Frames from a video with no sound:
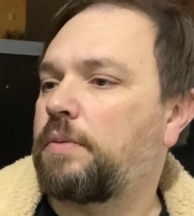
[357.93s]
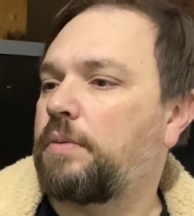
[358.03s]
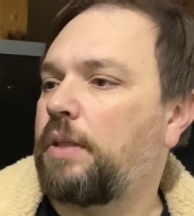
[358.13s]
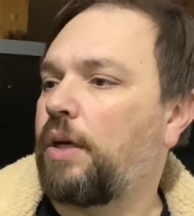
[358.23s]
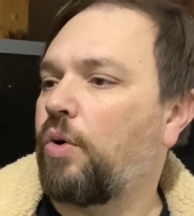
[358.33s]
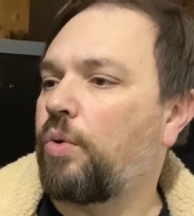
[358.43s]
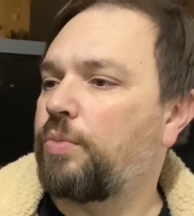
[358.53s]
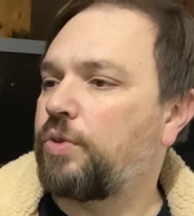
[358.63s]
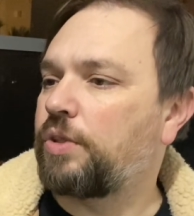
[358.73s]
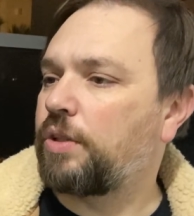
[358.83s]
yeah, all
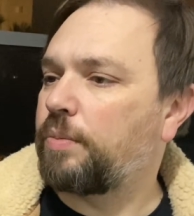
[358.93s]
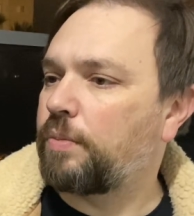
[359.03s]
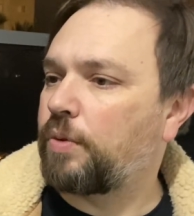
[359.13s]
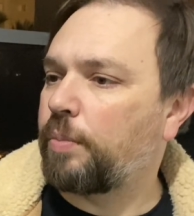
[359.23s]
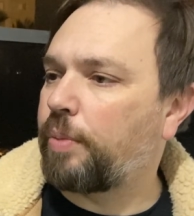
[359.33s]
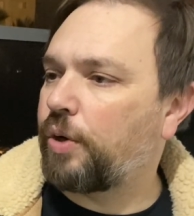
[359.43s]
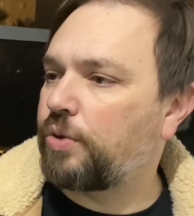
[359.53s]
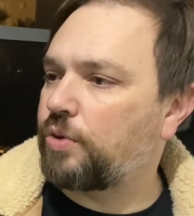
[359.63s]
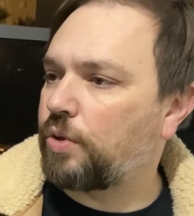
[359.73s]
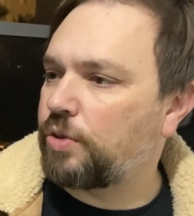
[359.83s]
music
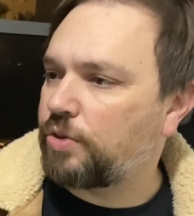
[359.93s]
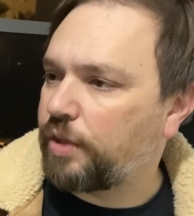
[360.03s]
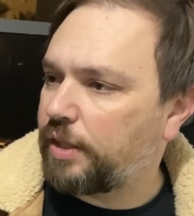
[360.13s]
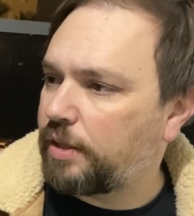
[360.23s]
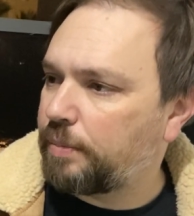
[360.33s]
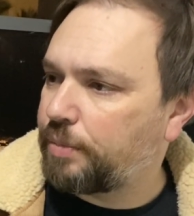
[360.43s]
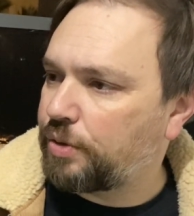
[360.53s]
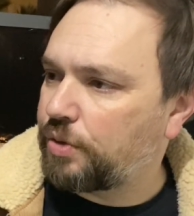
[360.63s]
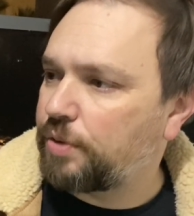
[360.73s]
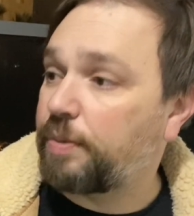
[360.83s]
composed, orchestrated, and
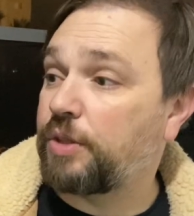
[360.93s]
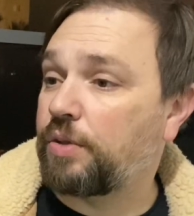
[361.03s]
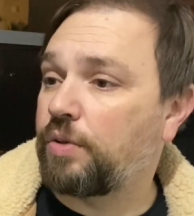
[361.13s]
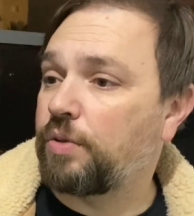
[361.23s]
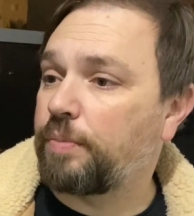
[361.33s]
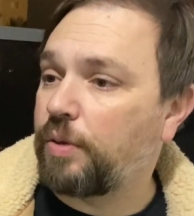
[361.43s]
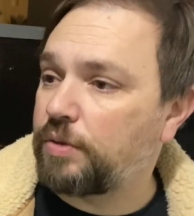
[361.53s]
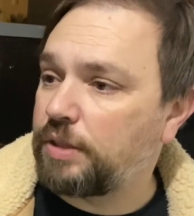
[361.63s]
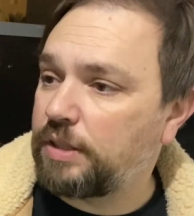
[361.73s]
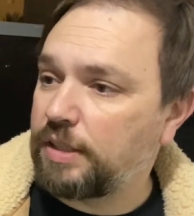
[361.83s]
produced by Jean-Luc
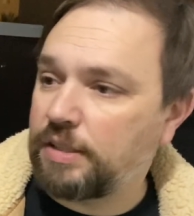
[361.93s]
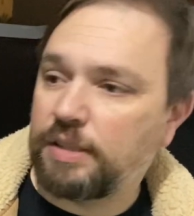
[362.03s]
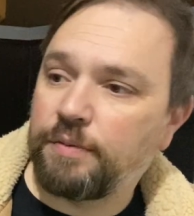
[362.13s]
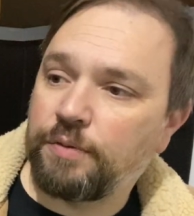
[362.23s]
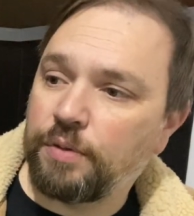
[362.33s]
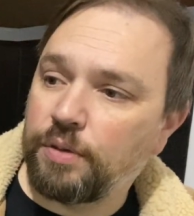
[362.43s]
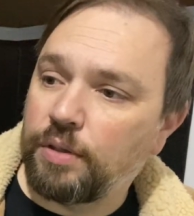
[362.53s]
Ponty, except for